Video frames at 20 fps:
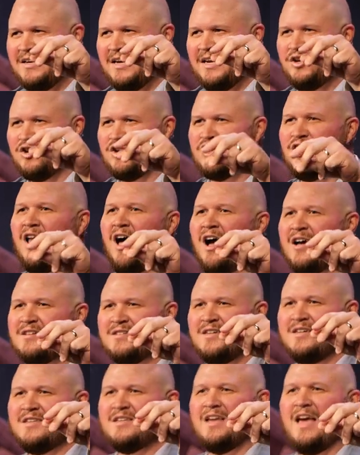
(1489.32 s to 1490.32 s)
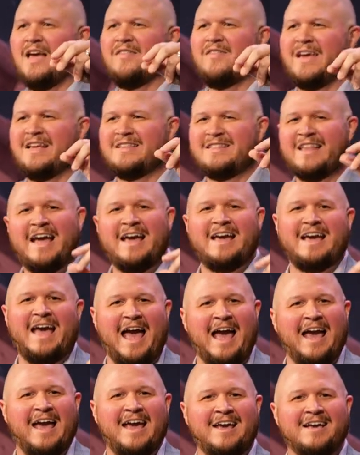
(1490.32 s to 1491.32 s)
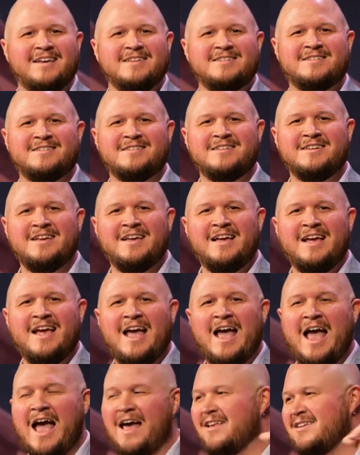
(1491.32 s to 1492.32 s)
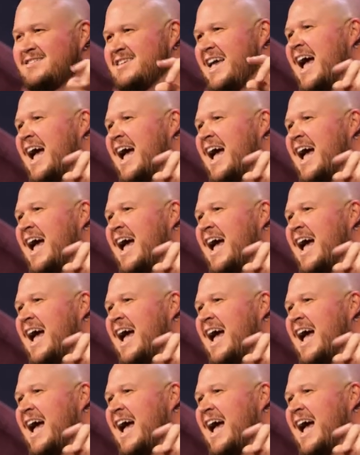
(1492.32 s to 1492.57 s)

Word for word: in your closet and they lay eggs. And it's